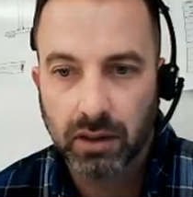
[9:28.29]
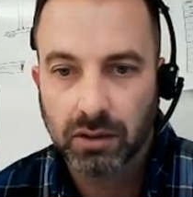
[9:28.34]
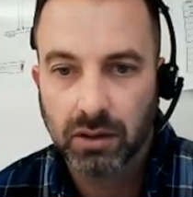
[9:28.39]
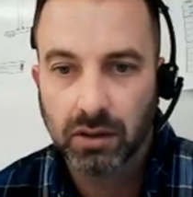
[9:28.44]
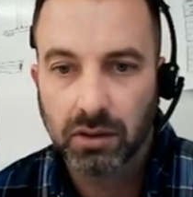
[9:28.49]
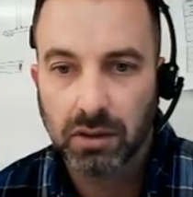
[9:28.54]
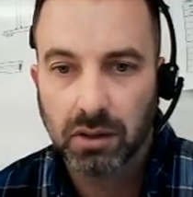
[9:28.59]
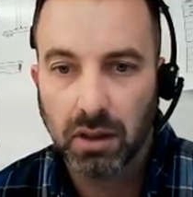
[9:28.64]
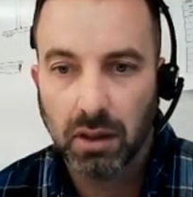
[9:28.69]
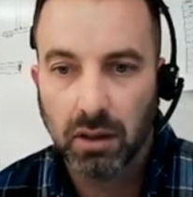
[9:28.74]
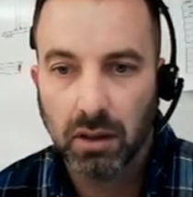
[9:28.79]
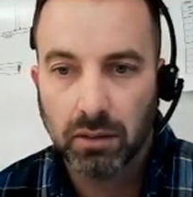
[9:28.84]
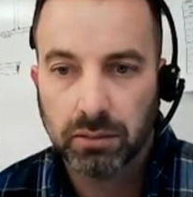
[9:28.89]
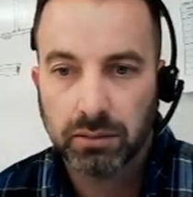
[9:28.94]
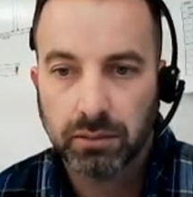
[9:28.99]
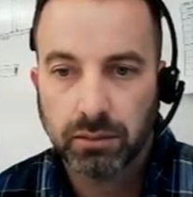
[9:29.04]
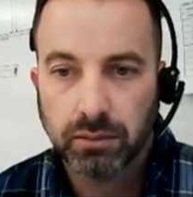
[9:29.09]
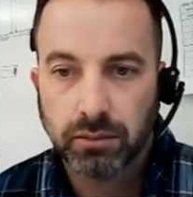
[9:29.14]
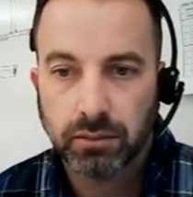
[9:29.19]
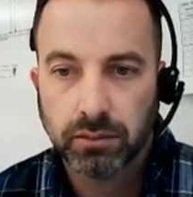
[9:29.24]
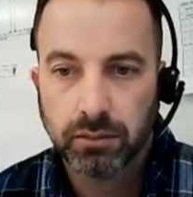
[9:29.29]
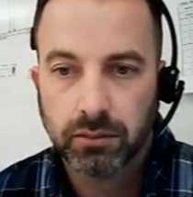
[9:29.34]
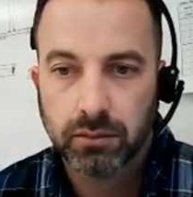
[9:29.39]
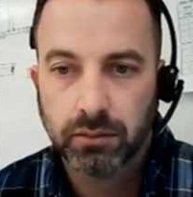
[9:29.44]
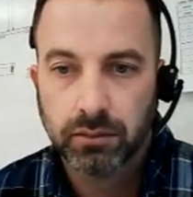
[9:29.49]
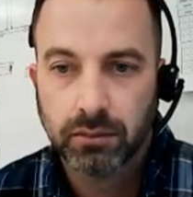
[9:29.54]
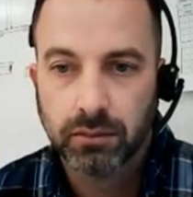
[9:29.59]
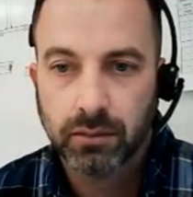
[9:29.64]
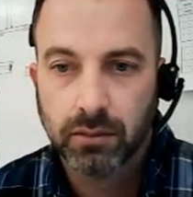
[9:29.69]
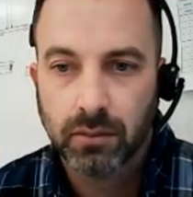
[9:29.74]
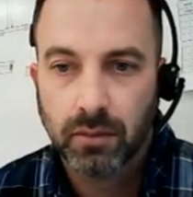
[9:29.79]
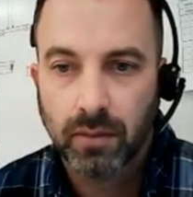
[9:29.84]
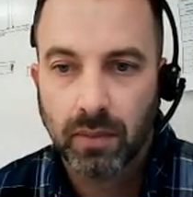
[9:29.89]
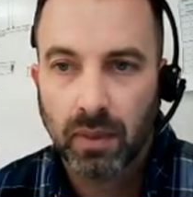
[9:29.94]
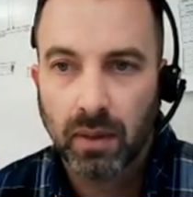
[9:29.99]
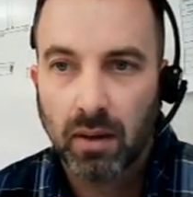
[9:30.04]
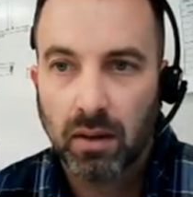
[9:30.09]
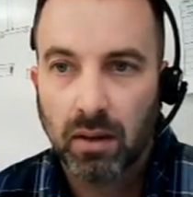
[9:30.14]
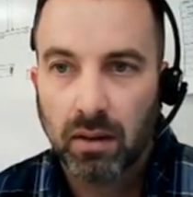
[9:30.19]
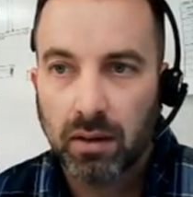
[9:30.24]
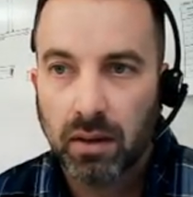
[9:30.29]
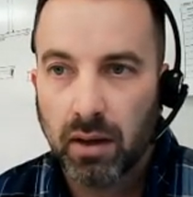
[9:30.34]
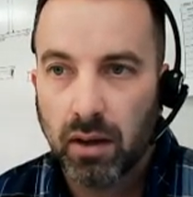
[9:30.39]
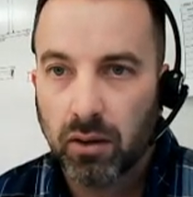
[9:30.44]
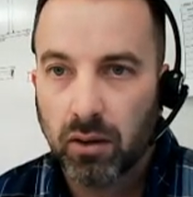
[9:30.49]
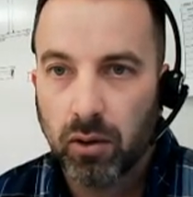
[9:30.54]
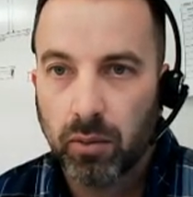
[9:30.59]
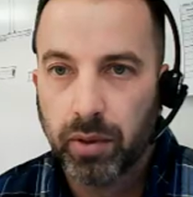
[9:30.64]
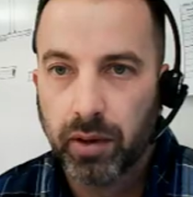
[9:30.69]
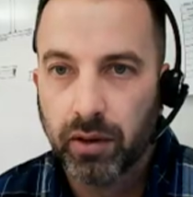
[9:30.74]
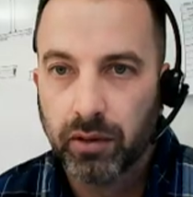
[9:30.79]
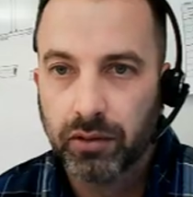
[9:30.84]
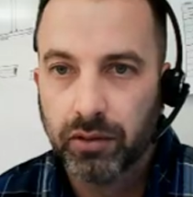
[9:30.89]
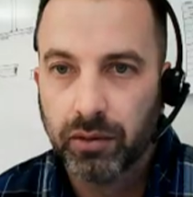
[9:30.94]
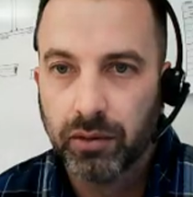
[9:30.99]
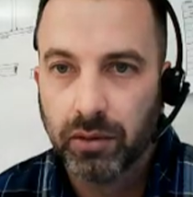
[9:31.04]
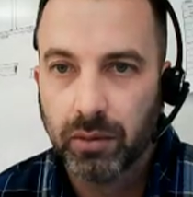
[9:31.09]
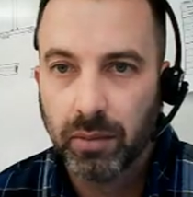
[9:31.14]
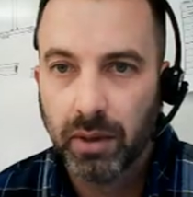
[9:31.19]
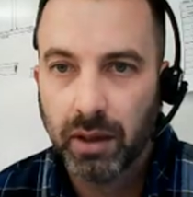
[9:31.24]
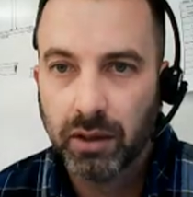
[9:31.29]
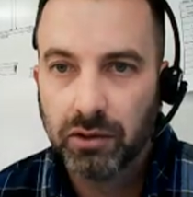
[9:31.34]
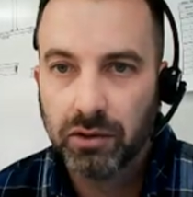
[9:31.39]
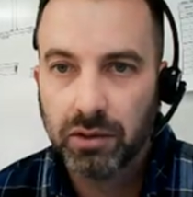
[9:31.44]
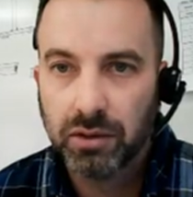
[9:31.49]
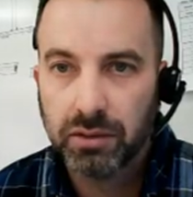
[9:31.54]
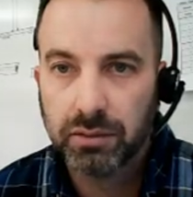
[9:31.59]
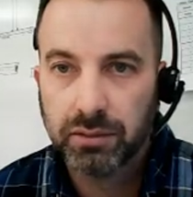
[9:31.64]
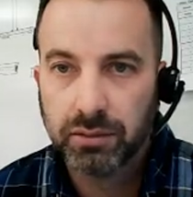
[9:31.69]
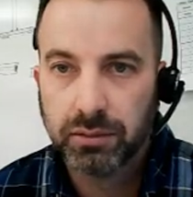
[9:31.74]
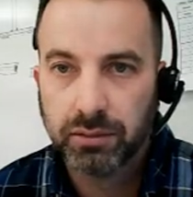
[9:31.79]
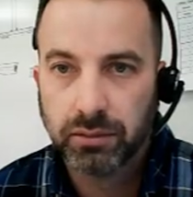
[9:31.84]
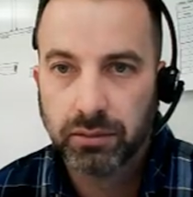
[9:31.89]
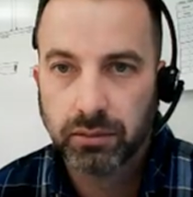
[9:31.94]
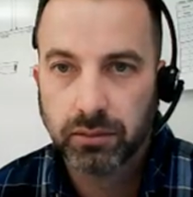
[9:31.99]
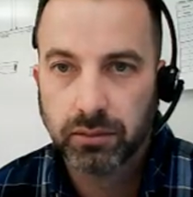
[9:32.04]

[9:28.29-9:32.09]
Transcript: That's good to know. Now I'll go up here to dimension.